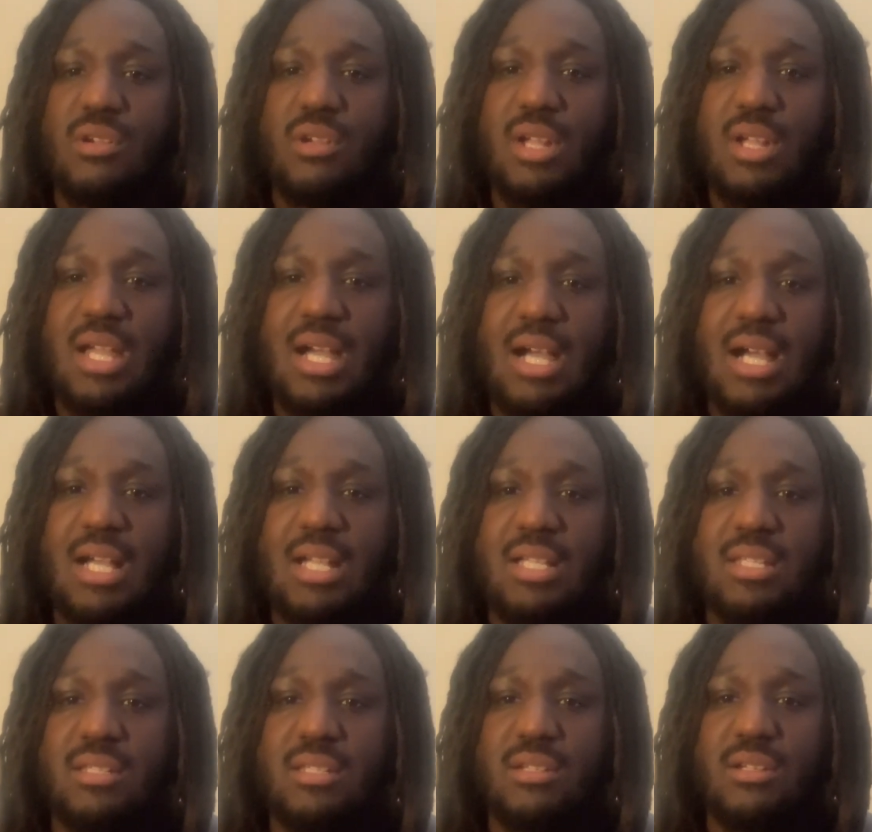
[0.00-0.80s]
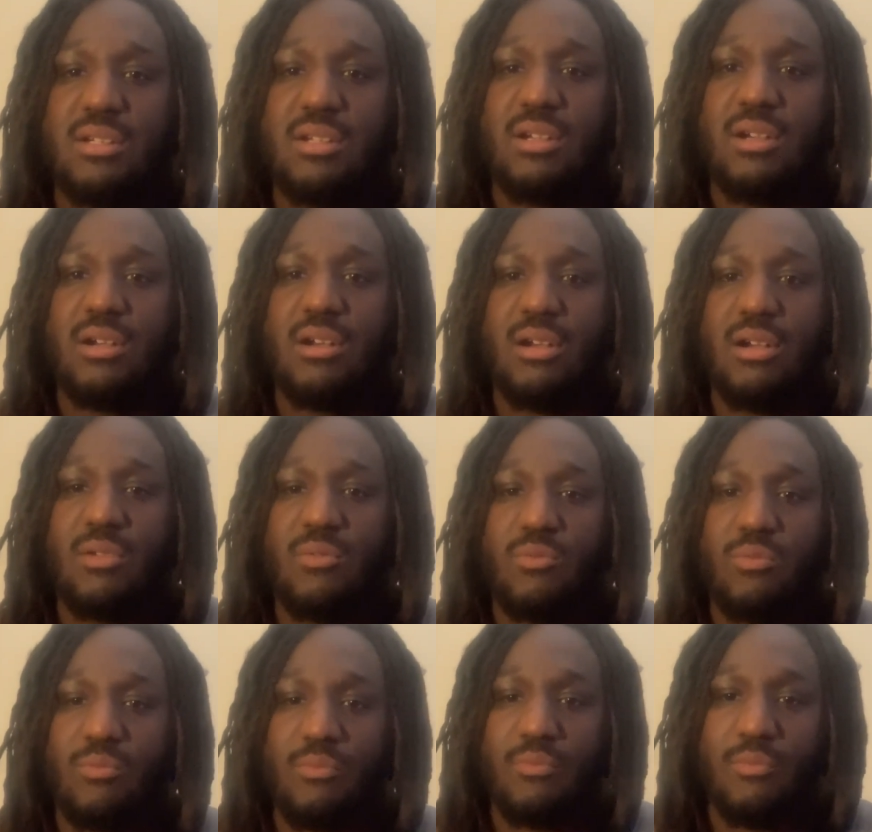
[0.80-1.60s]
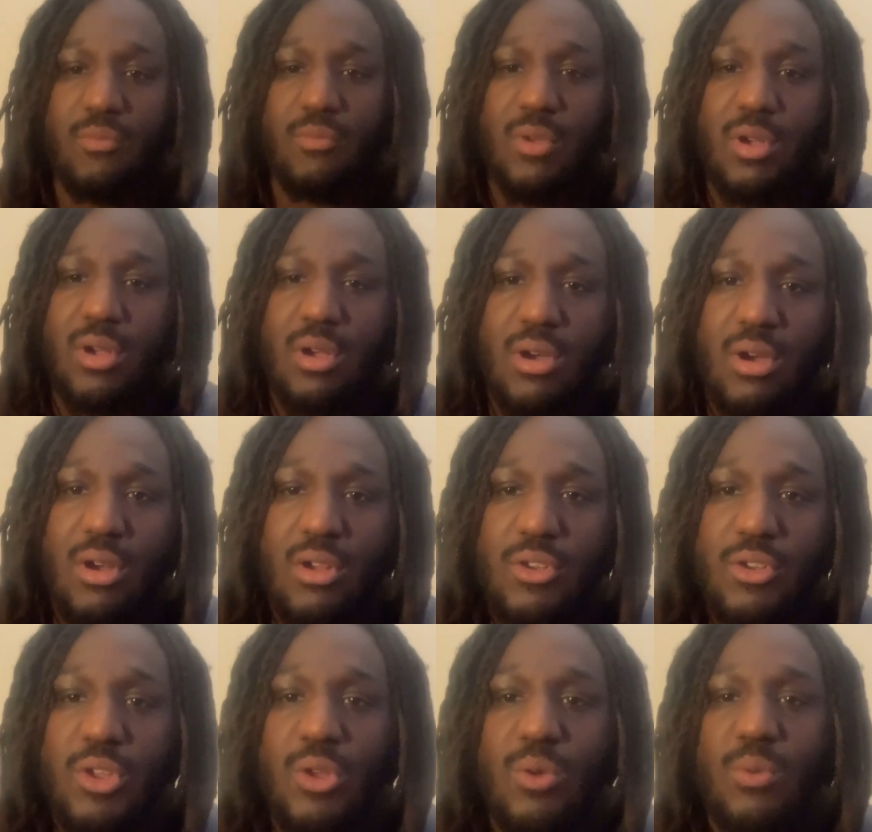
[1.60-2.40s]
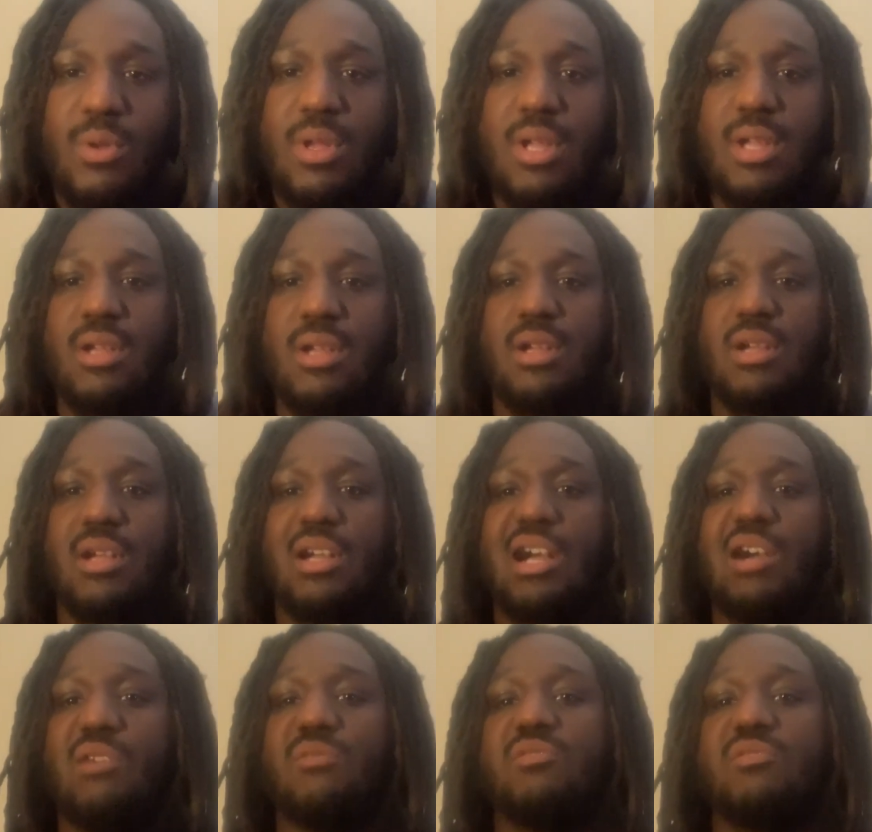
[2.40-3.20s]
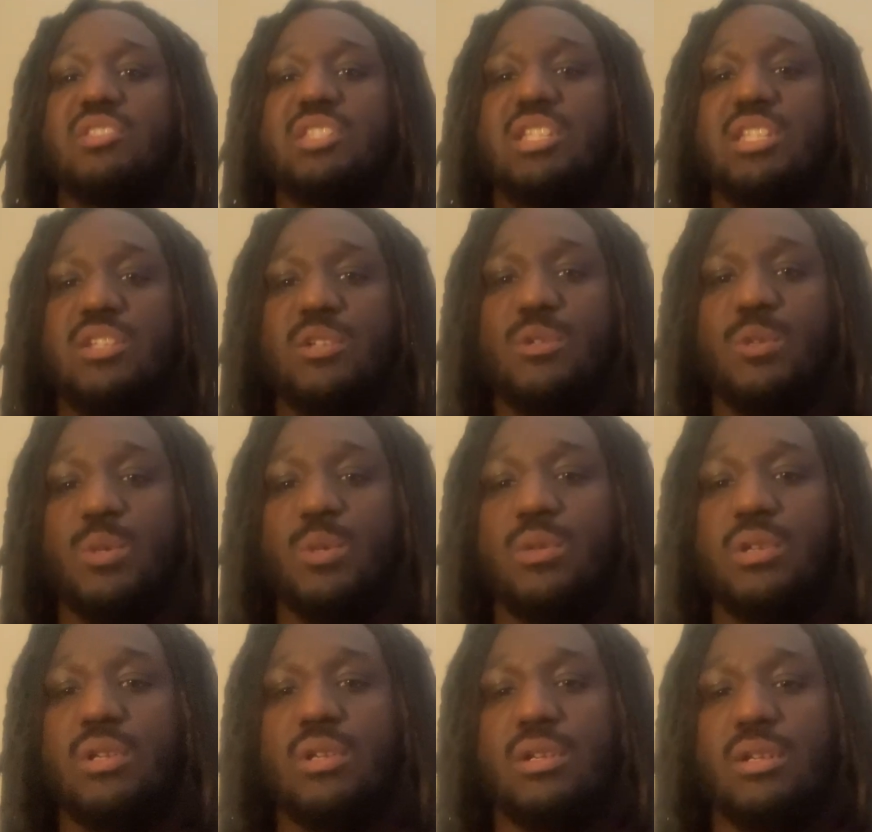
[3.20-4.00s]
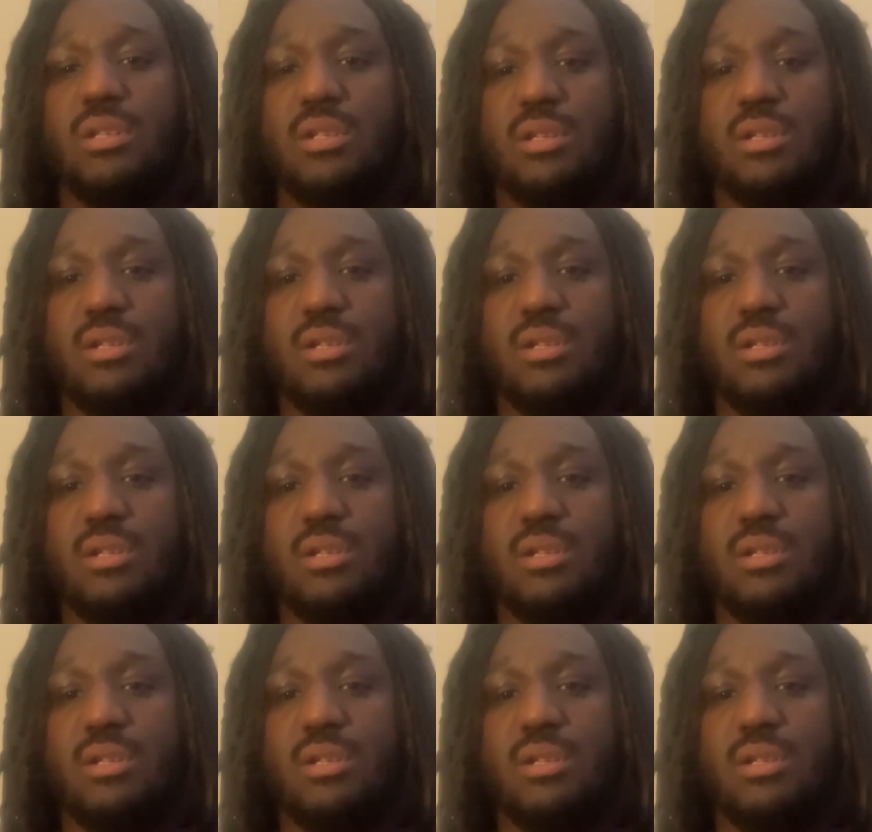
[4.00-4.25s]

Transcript: guys are doing. I want to see you do good.